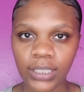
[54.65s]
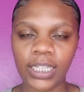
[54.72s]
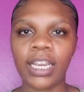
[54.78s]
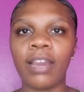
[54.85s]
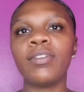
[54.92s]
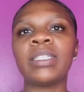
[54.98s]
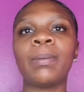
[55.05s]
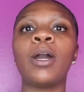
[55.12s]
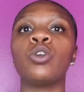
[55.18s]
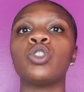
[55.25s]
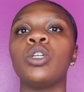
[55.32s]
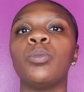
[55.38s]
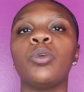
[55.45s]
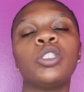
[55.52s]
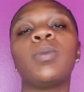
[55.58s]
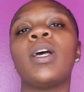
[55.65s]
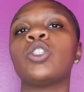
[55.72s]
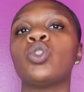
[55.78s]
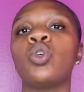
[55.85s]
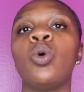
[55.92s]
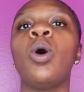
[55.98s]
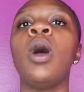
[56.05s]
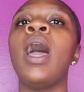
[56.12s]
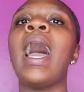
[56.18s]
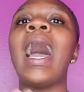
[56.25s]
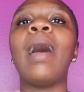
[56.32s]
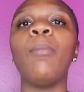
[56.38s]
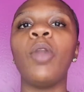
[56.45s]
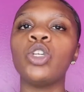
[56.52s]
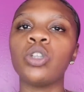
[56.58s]
Like, every time I go to the beauty supply store, I
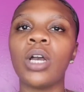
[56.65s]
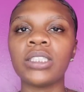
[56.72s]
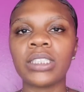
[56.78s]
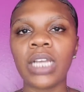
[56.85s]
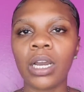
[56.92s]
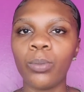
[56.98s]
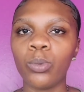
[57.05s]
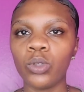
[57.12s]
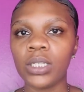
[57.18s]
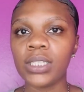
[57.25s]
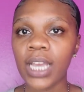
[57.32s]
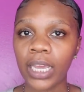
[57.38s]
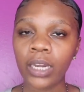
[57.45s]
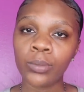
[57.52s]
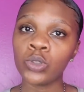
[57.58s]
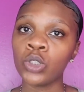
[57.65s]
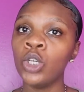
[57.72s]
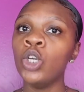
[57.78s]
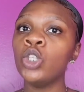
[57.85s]
make sure I stock up on these items.